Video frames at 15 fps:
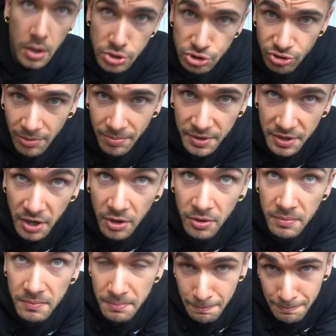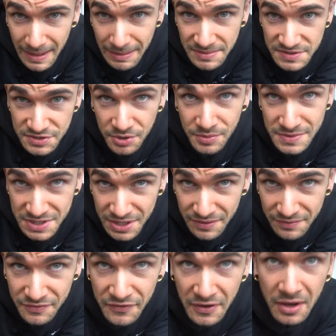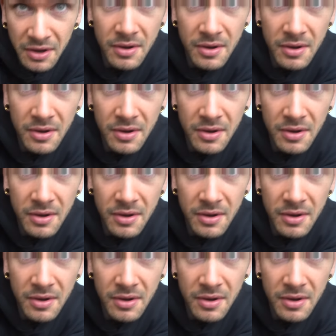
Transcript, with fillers: 12 more to go. Maybe dessert. We'll see how we feel.